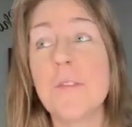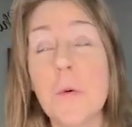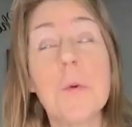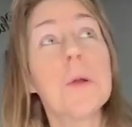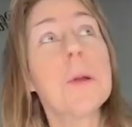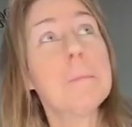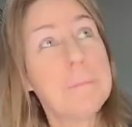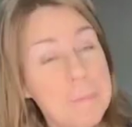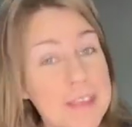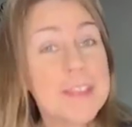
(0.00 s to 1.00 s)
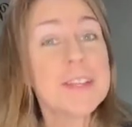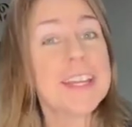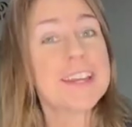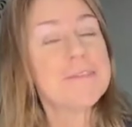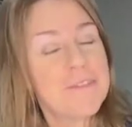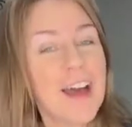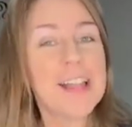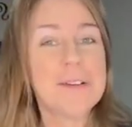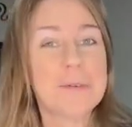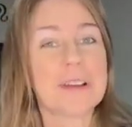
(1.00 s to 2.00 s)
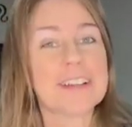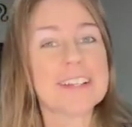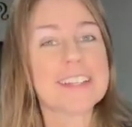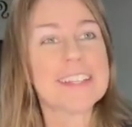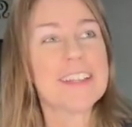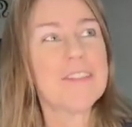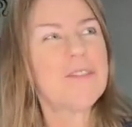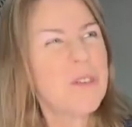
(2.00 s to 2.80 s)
4 million followers.